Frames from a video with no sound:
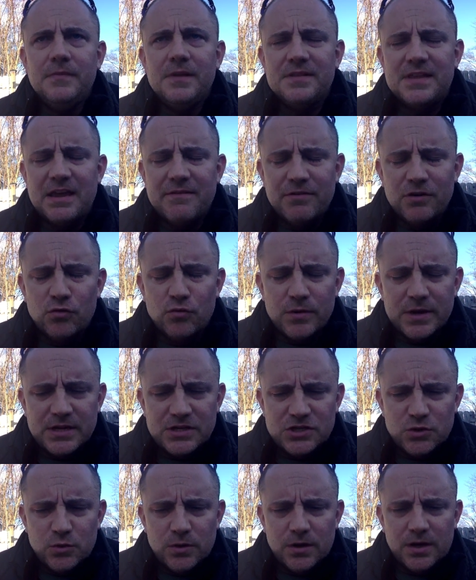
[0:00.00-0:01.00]
they've
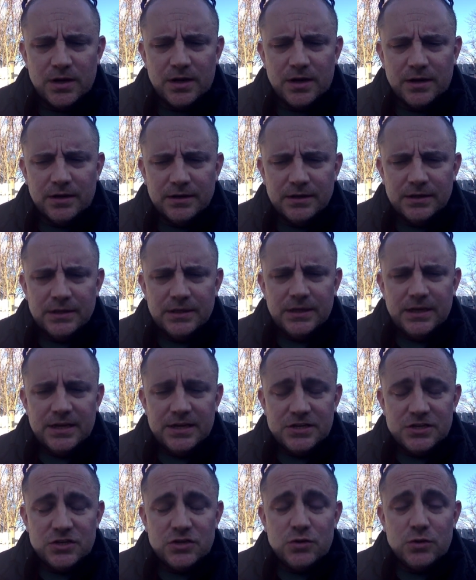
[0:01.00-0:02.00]
agreed to
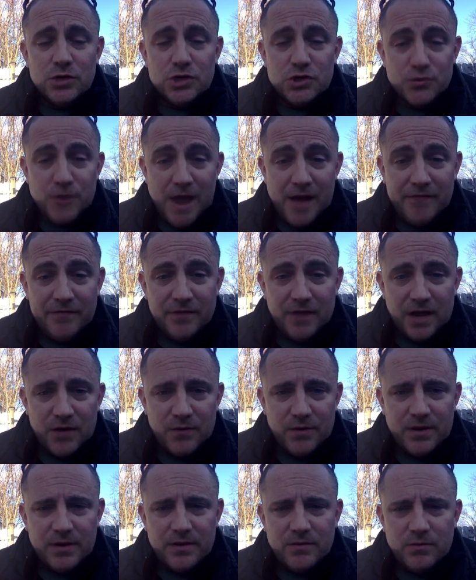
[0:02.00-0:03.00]
institute a draft
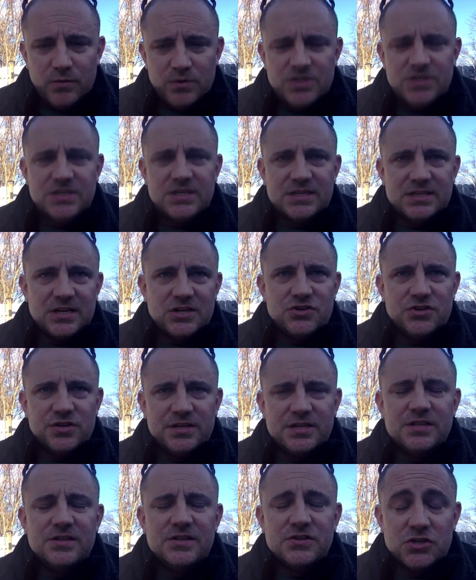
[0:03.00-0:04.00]
lottery, which is essentially
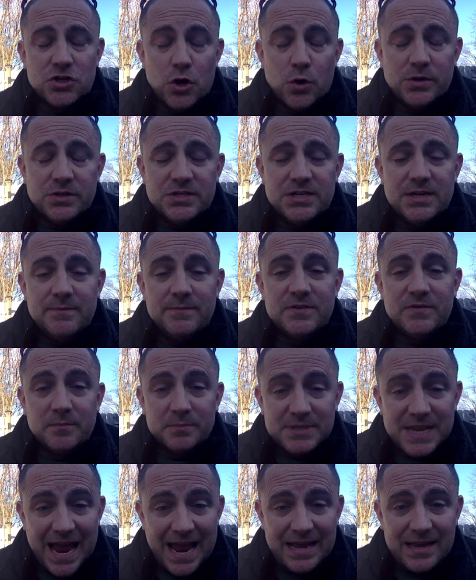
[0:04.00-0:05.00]
to discourage teams from
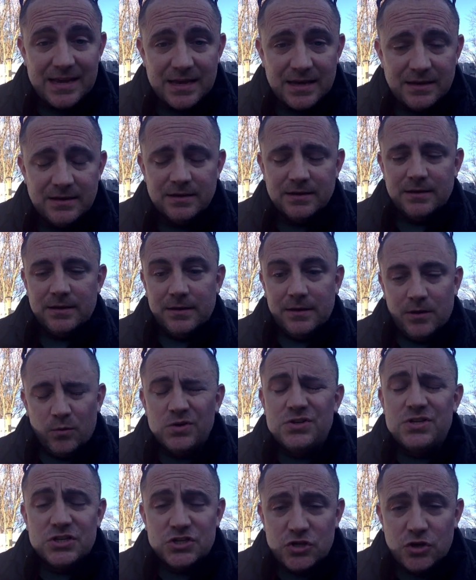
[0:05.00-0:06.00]
tanking,
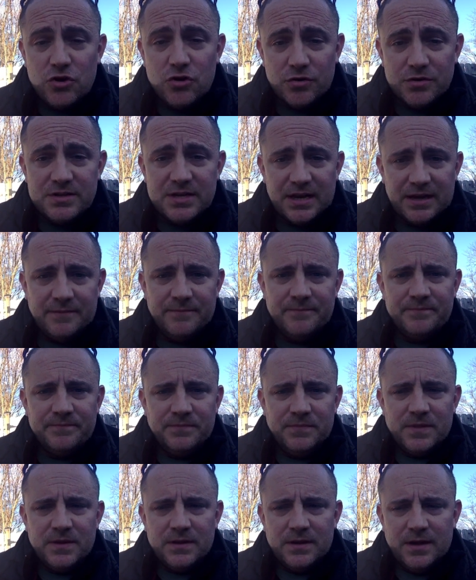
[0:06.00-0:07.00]
which is a good thing.
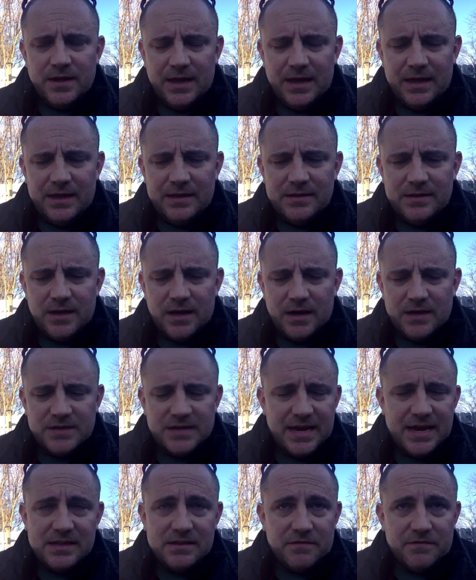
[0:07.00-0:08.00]
And because I
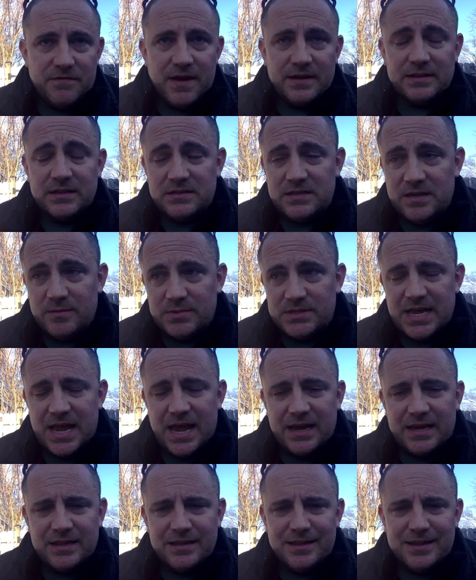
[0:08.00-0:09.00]
hate the fact that teams
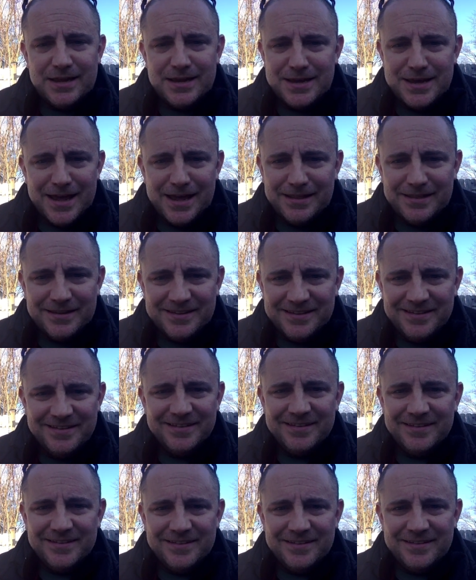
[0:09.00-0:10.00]
tank and then they get,
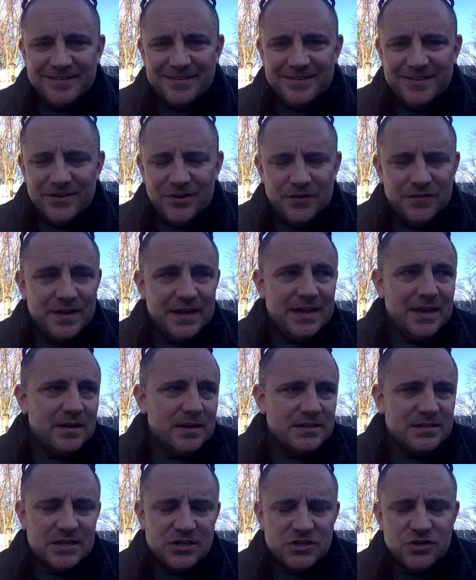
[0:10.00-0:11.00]
you know, they get
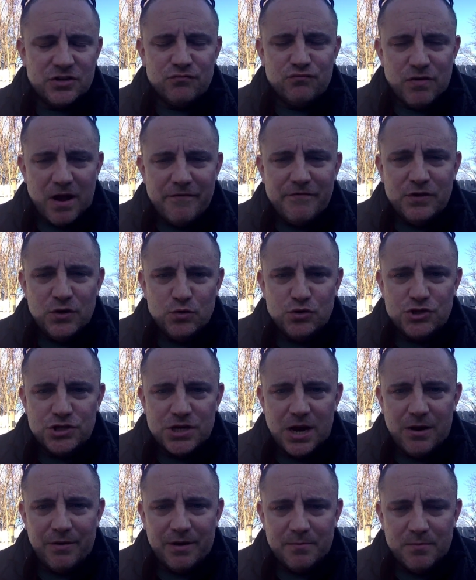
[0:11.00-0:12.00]
essentially revenue
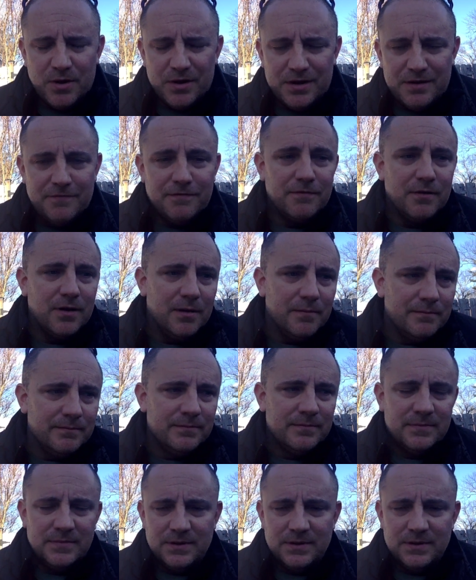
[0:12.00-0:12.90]
sharing money from